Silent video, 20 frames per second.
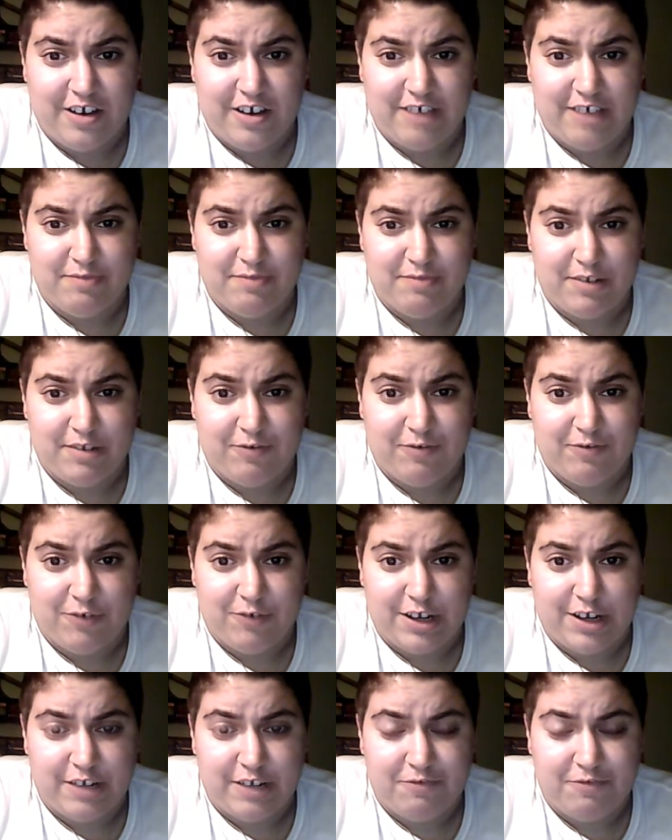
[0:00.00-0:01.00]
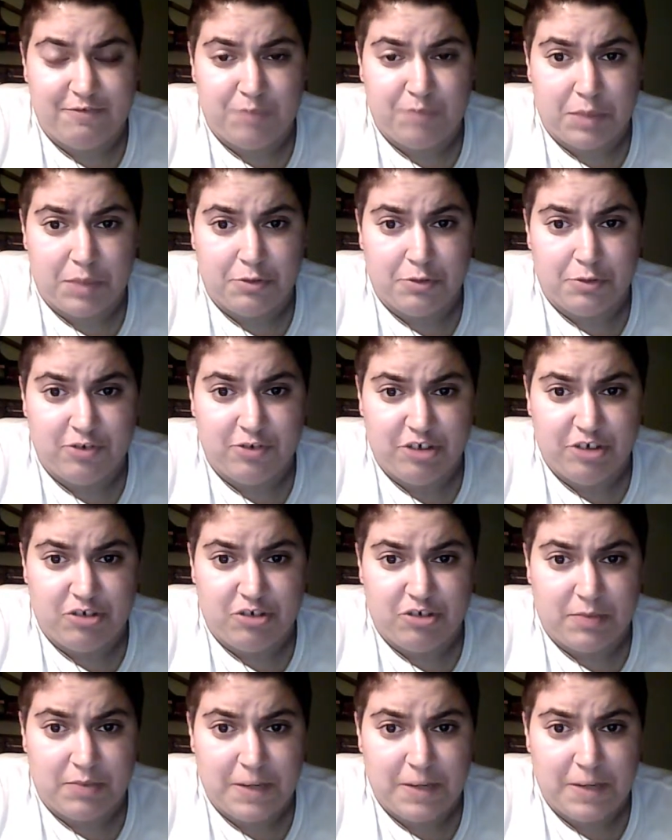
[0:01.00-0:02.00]
I've been afraid of people
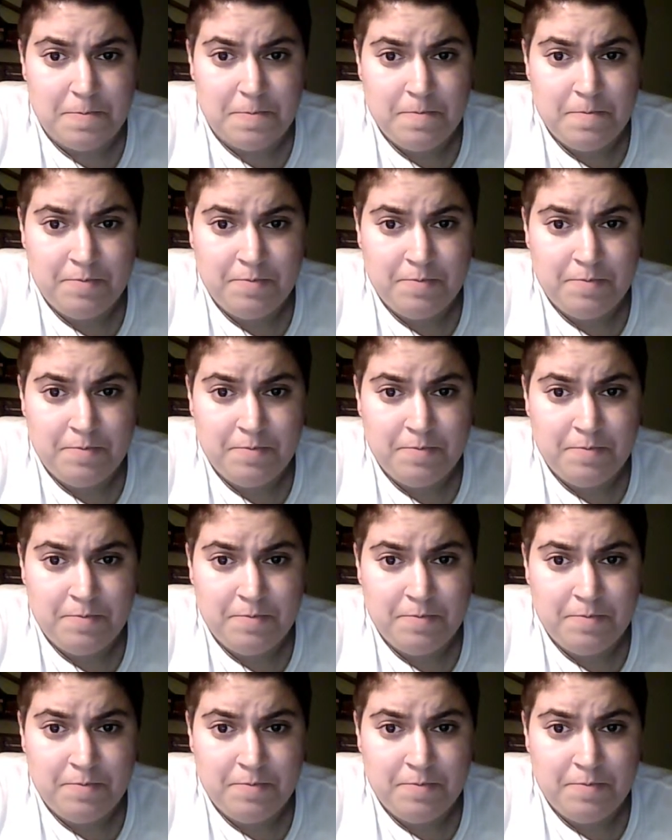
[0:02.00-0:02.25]
judging me